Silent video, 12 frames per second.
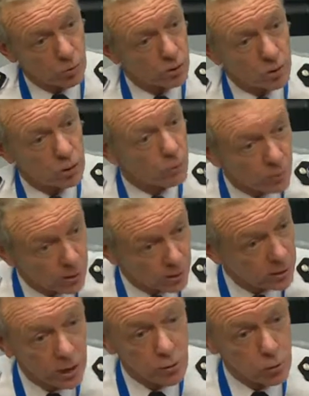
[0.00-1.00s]
what you do,
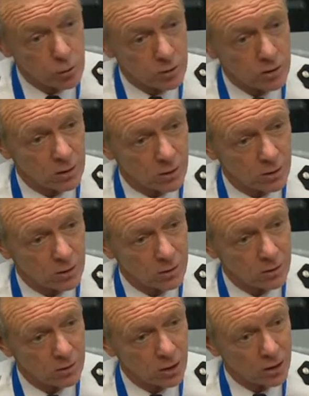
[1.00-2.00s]
frankly, in any war, isn't it?
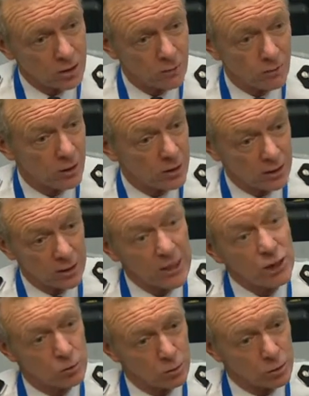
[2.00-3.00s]
You can't fight the
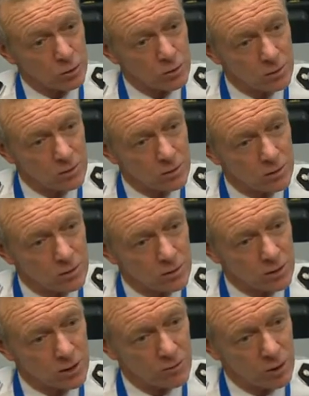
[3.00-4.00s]
last war.
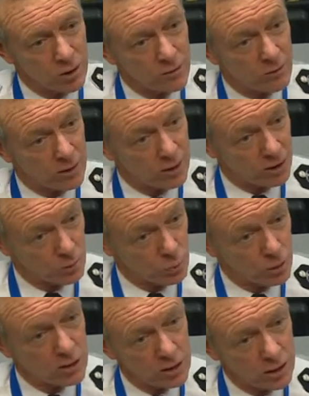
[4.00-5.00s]
You've got to fight the
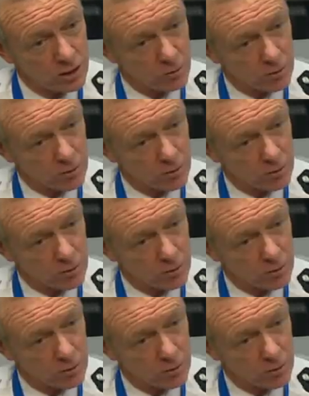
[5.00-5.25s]
war you're dealing